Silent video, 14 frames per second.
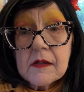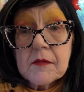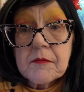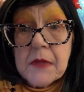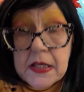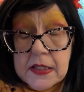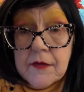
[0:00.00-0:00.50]

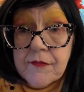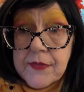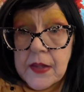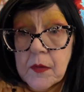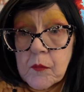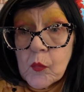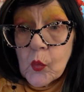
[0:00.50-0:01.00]
many of
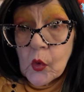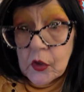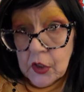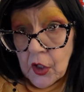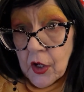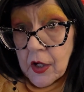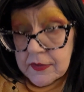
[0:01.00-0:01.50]
them were
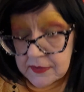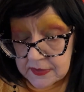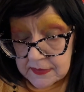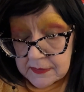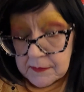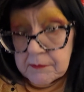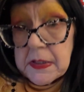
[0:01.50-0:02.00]
not.
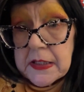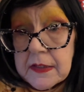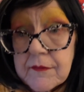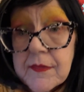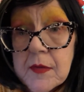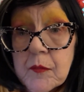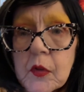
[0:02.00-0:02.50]
Many
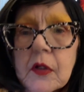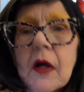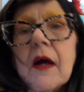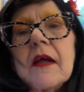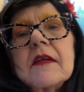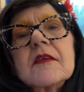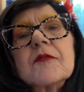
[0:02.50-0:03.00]
of them were not.